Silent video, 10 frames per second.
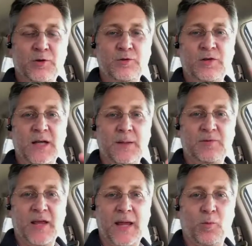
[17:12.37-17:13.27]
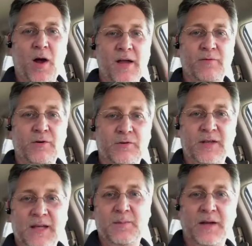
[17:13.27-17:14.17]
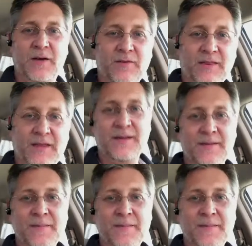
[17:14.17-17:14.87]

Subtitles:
2 teams, same rival team and everything?